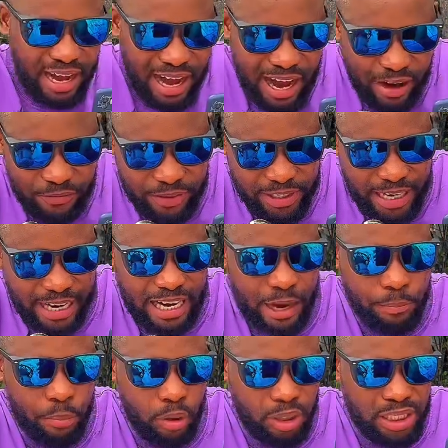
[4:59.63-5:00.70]
Having an
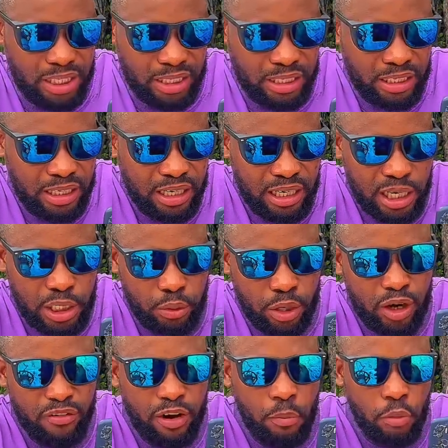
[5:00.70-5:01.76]
abortion is one of the